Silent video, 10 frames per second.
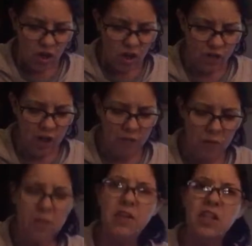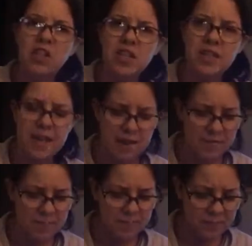You've come from the village, he said.
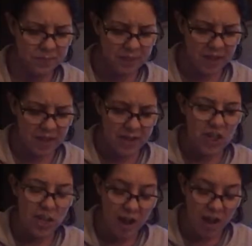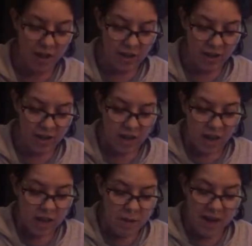She nodded.
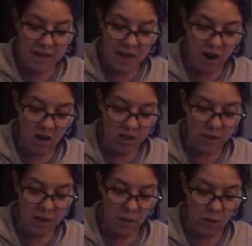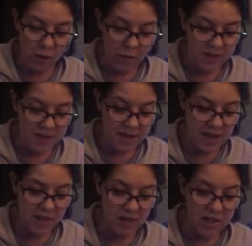The man could hardly be a runaway
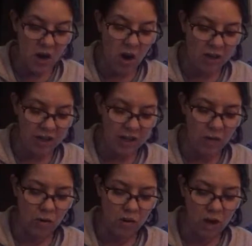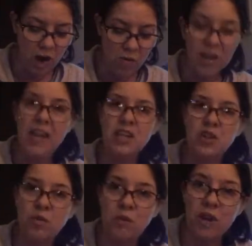slave. He talked like a
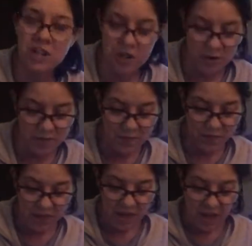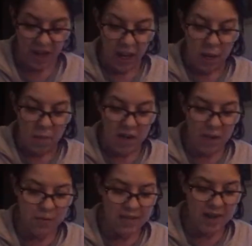congregational preacher. But
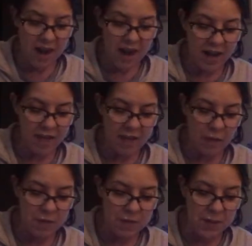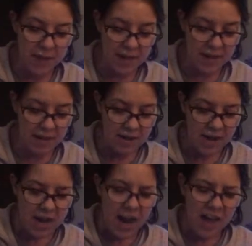he was in hiding, that was plain.
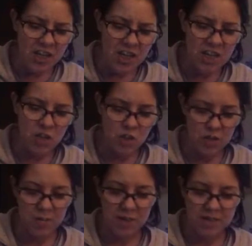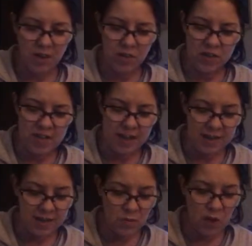I should introduce myself, he
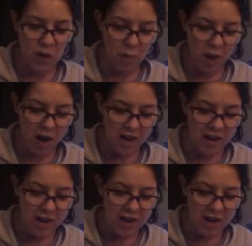says, reading her mind.